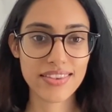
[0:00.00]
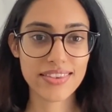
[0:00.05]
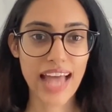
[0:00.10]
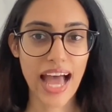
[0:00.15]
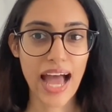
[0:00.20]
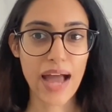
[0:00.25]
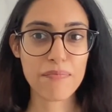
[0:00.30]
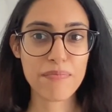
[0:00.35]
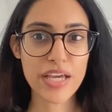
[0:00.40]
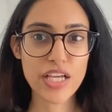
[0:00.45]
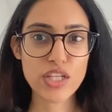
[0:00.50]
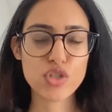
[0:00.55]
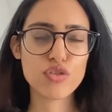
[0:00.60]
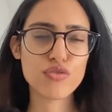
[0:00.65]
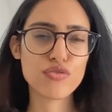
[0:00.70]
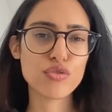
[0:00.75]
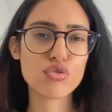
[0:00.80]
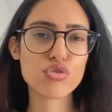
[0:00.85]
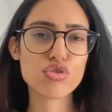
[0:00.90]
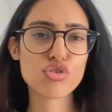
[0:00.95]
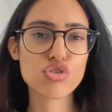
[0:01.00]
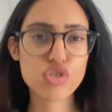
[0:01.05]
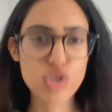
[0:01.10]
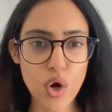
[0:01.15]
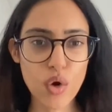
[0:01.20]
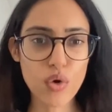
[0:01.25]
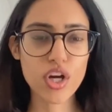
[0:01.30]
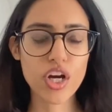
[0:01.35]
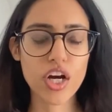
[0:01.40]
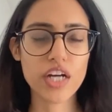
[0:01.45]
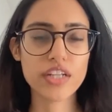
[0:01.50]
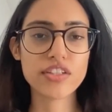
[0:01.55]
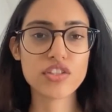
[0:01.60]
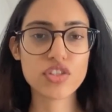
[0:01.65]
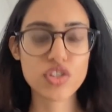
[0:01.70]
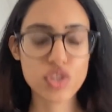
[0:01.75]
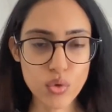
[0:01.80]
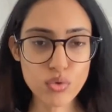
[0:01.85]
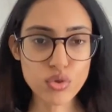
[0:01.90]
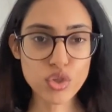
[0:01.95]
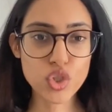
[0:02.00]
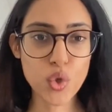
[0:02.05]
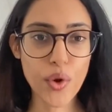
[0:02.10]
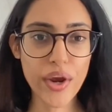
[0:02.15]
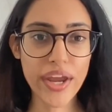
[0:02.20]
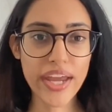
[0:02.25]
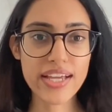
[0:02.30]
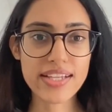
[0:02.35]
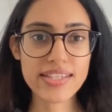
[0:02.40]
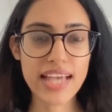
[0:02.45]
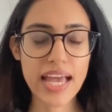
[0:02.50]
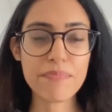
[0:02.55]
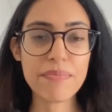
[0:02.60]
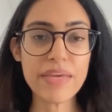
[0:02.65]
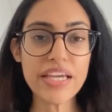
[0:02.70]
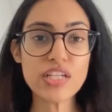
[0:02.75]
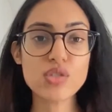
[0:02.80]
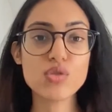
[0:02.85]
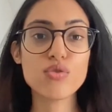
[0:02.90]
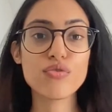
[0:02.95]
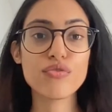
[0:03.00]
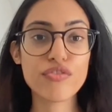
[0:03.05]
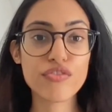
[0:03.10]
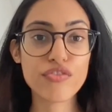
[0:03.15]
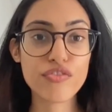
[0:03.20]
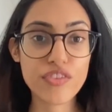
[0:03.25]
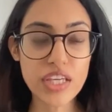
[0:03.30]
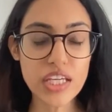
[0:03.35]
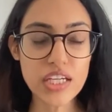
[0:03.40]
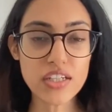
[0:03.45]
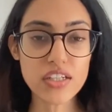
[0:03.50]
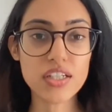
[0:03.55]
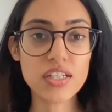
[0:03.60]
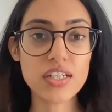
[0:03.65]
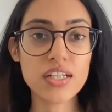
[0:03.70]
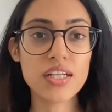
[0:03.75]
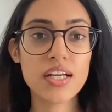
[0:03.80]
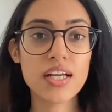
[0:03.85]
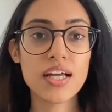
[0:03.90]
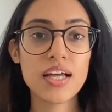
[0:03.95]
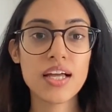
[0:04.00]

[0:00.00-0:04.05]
that makes you feel so good, so joyous, and makes you feel